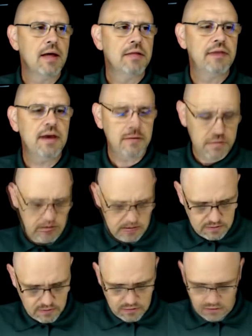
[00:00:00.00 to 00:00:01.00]
Then
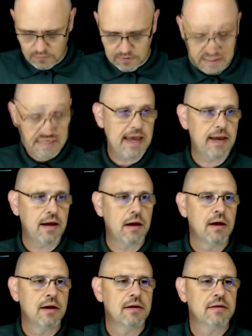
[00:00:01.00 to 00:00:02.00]
we take
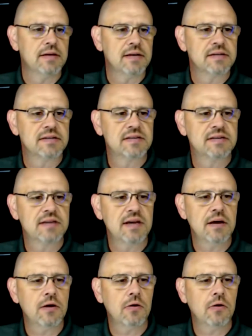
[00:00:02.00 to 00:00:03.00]
the
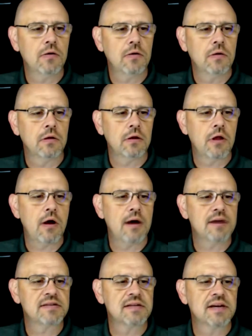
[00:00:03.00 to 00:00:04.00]
single
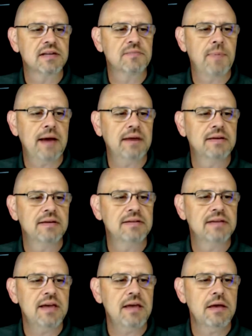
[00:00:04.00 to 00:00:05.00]
loss
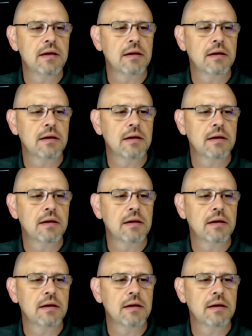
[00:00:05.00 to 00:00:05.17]
expectancy,